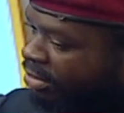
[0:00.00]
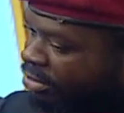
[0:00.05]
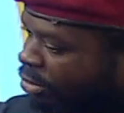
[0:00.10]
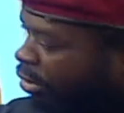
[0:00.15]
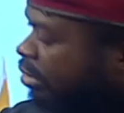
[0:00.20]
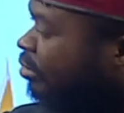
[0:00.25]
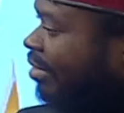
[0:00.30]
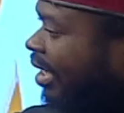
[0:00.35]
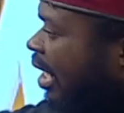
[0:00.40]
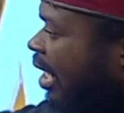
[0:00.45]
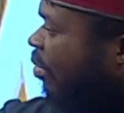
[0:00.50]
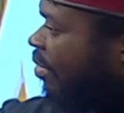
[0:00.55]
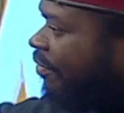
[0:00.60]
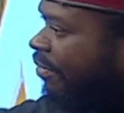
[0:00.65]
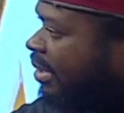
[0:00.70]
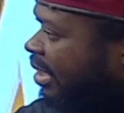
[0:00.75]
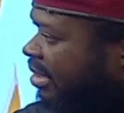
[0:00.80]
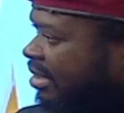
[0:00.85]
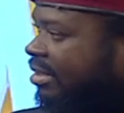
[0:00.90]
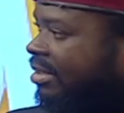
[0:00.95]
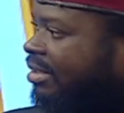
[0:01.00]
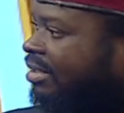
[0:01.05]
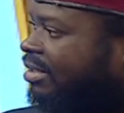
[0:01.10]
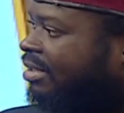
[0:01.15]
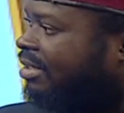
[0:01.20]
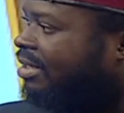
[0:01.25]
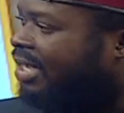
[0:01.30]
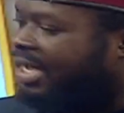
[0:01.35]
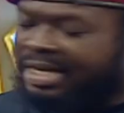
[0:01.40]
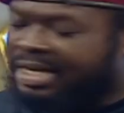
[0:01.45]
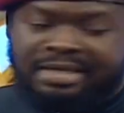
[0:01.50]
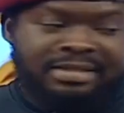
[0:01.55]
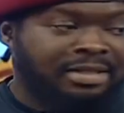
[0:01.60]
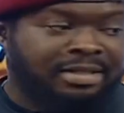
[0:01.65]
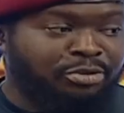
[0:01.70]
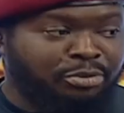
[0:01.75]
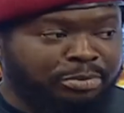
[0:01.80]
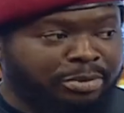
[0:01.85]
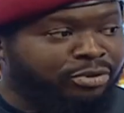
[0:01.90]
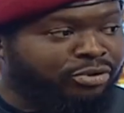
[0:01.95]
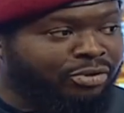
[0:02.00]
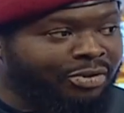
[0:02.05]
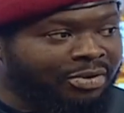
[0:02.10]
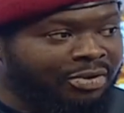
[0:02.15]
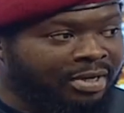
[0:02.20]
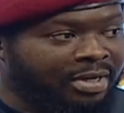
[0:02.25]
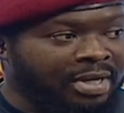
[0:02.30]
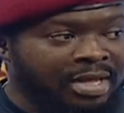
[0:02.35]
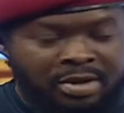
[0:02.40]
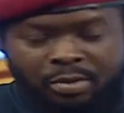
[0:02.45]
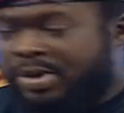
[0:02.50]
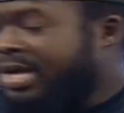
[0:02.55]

run away from the CD and our CD would be strong when you're